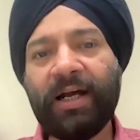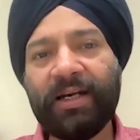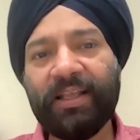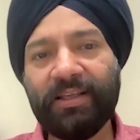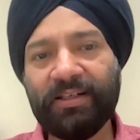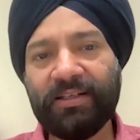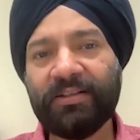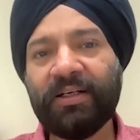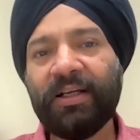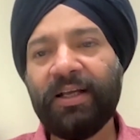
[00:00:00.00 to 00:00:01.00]
And
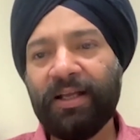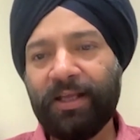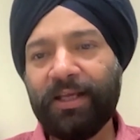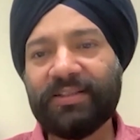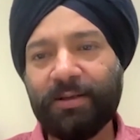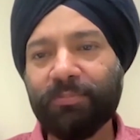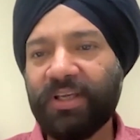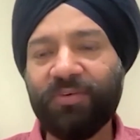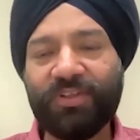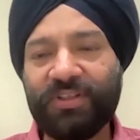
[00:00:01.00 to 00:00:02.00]
here is
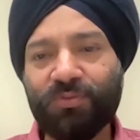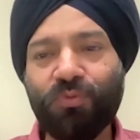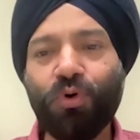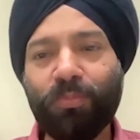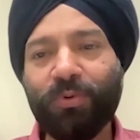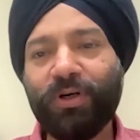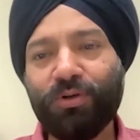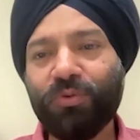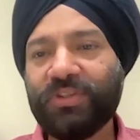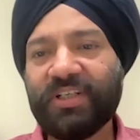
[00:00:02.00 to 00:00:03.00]
something which is
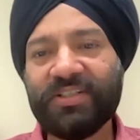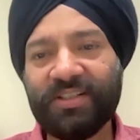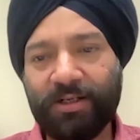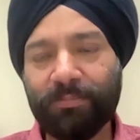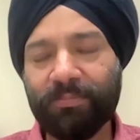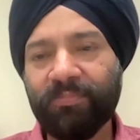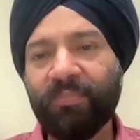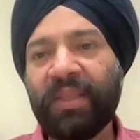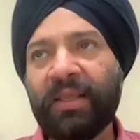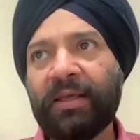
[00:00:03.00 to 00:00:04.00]
4.0, which has come.
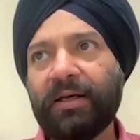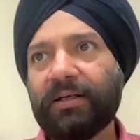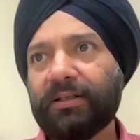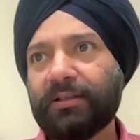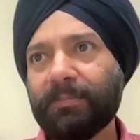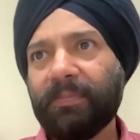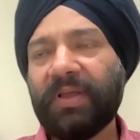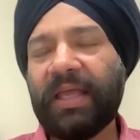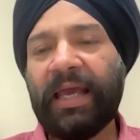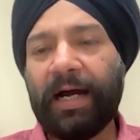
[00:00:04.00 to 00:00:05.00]
Uh,
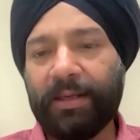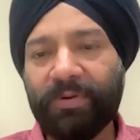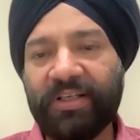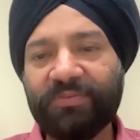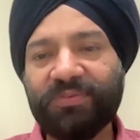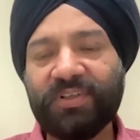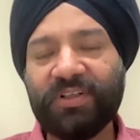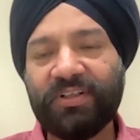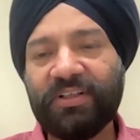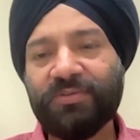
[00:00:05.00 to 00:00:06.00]
I believe
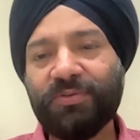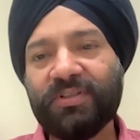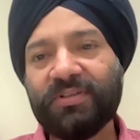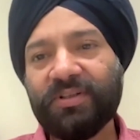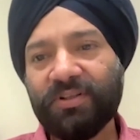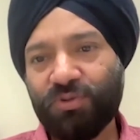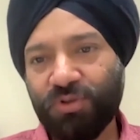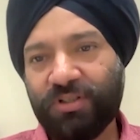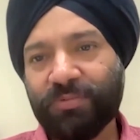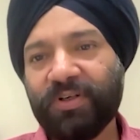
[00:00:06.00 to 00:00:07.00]
this was
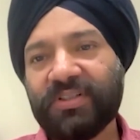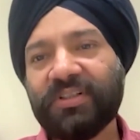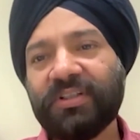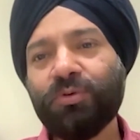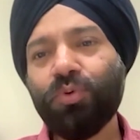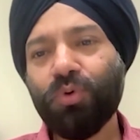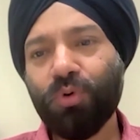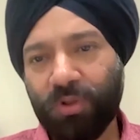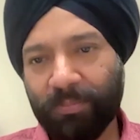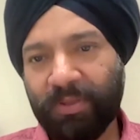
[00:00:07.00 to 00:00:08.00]
Josh Bersin who
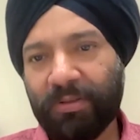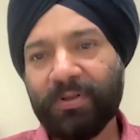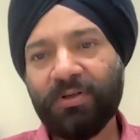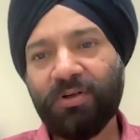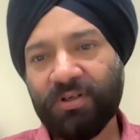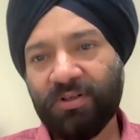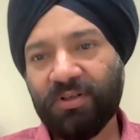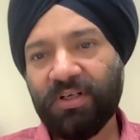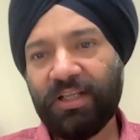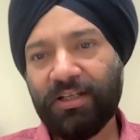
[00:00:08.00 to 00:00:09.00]
wrote a paper
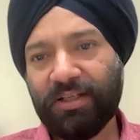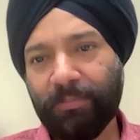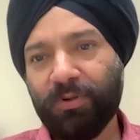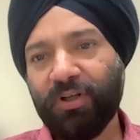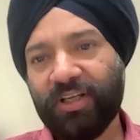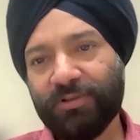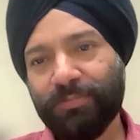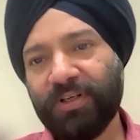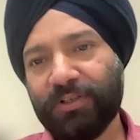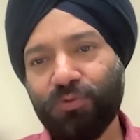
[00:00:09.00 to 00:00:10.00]
on employee
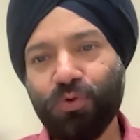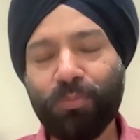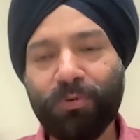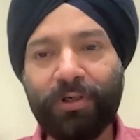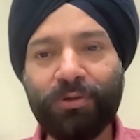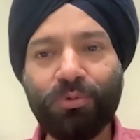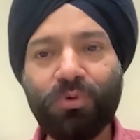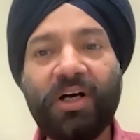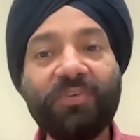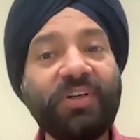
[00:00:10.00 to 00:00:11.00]
experience
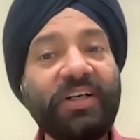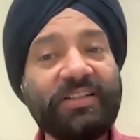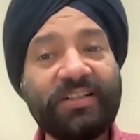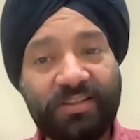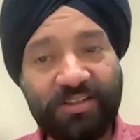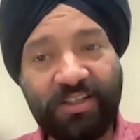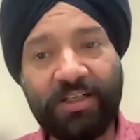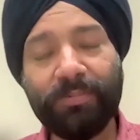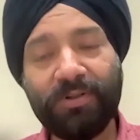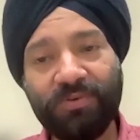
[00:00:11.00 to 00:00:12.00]
4.0 after researching a
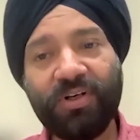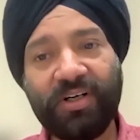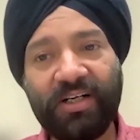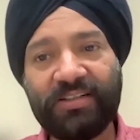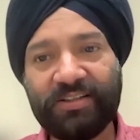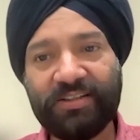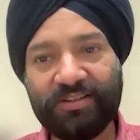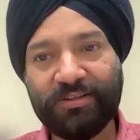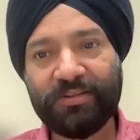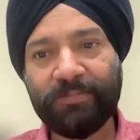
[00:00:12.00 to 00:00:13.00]
couple of
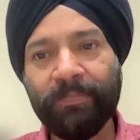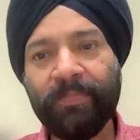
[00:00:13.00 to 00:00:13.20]
organizations.